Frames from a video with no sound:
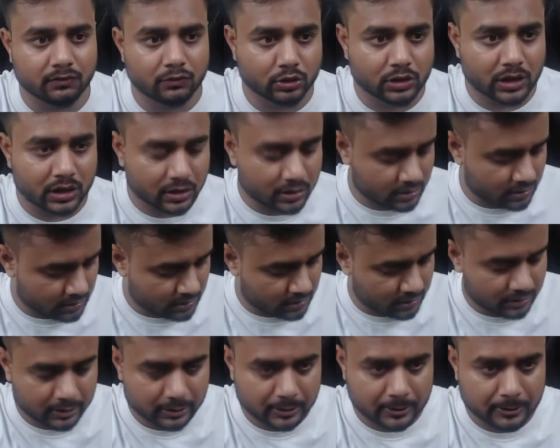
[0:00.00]
the
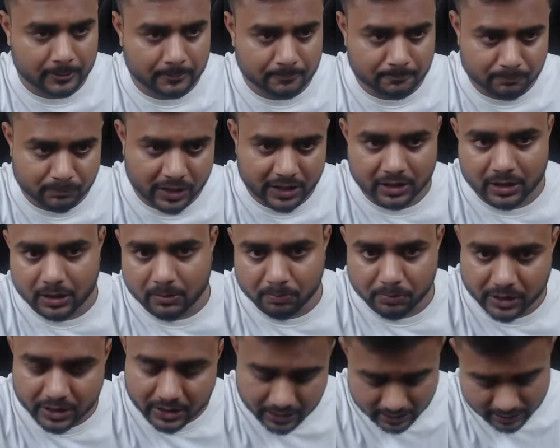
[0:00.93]
like
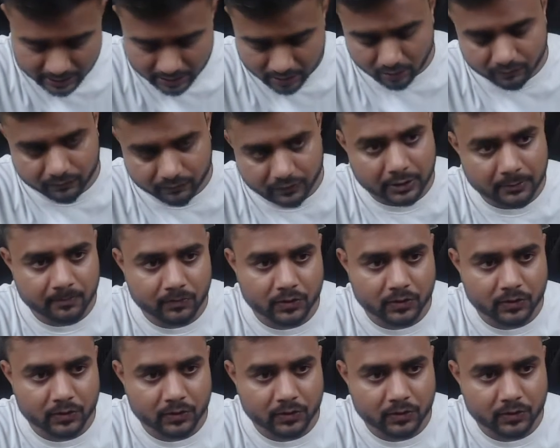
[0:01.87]
complete detail of it.